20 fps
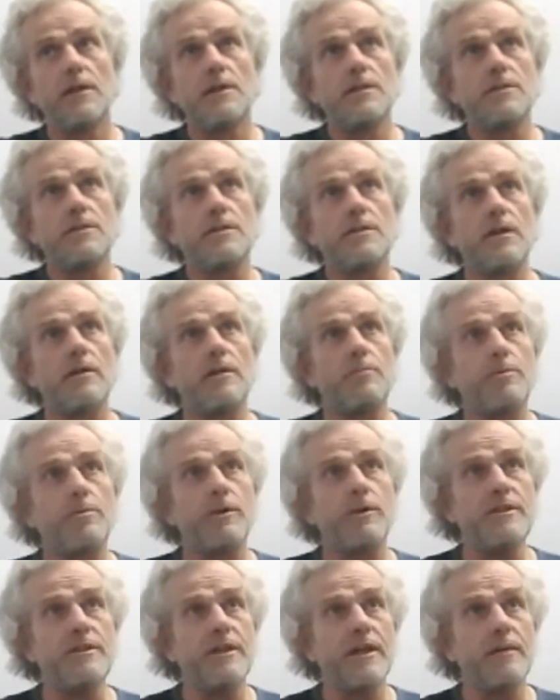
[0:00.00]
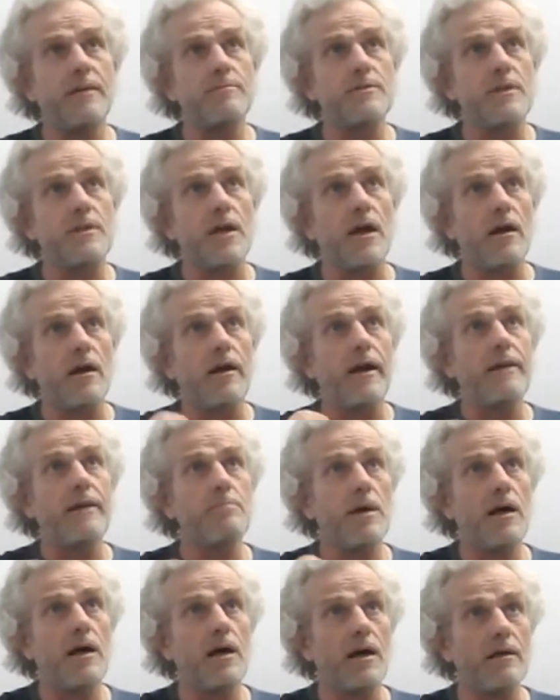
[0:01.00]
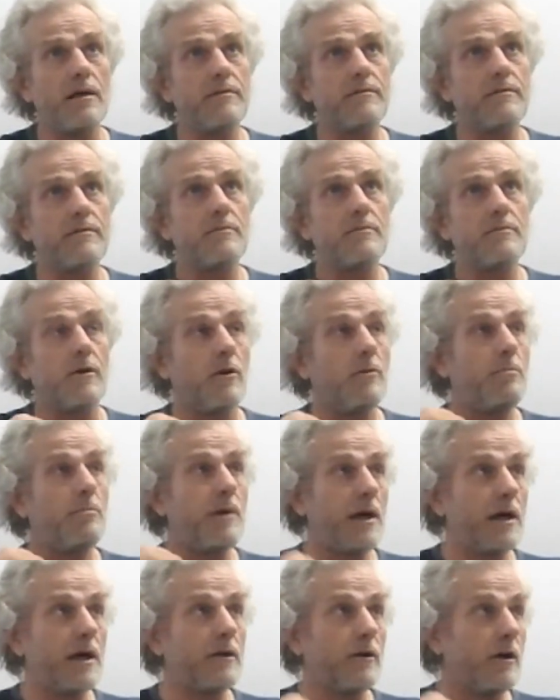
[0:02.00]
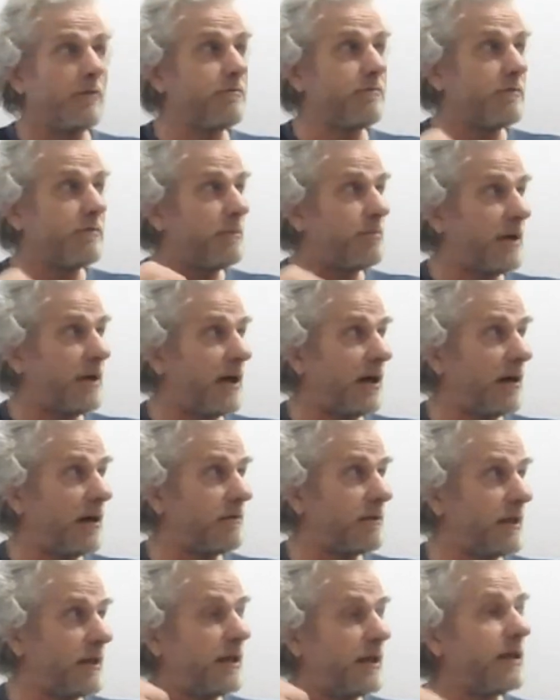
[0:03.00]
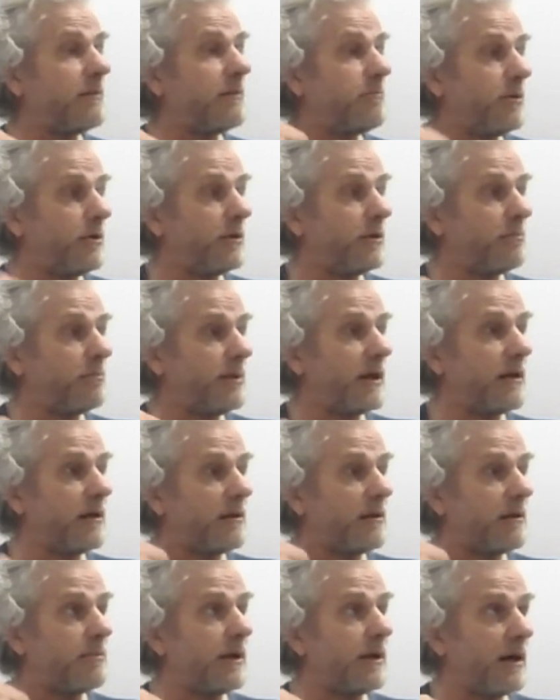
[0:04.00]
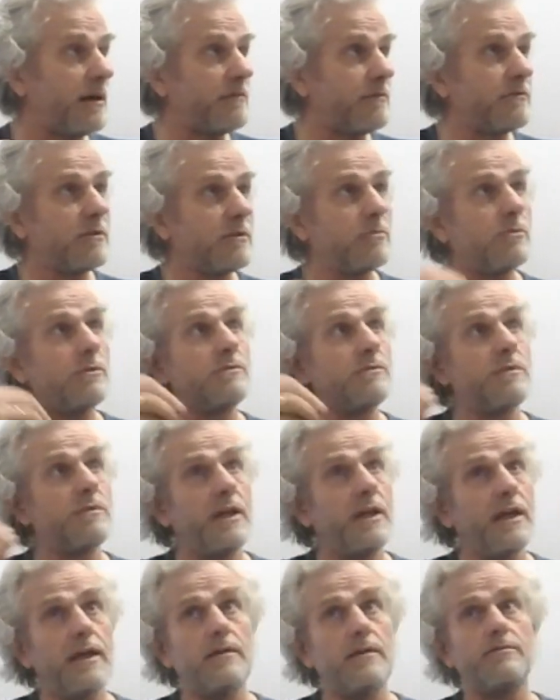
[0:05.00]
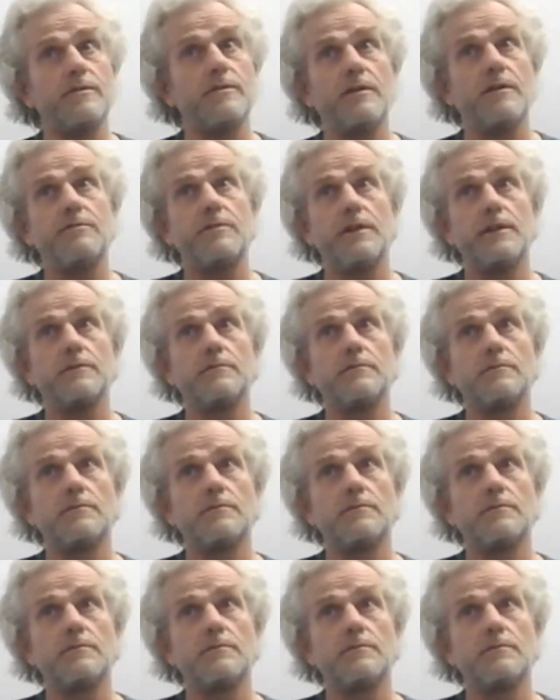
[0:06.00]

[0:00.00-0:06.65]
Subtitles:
So the precepts are a part of the path, and an important part of the path towards the end of suffering.